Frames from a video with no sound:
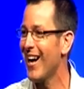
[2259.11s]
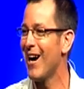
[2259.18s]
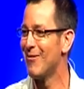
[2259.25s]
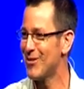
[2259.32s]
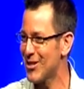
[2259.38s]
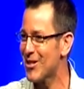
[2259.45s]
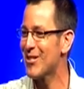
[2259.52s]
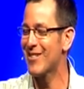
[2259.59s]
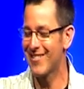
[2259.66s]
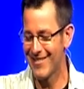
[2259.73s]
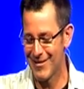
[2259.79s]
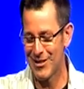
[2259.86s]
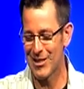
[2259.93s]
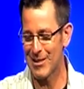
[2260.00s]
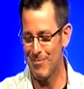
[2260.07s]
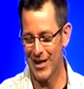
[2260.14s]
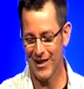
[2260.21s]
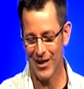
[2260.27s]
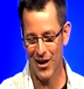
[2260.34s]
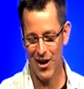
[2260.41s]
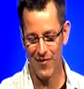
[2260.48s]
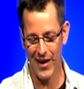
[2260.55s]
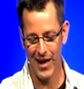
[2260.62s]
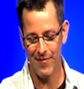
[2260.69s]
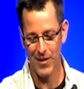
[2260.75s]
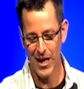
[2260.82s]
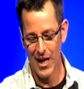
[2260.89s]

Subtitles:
I'm just to be clear on that.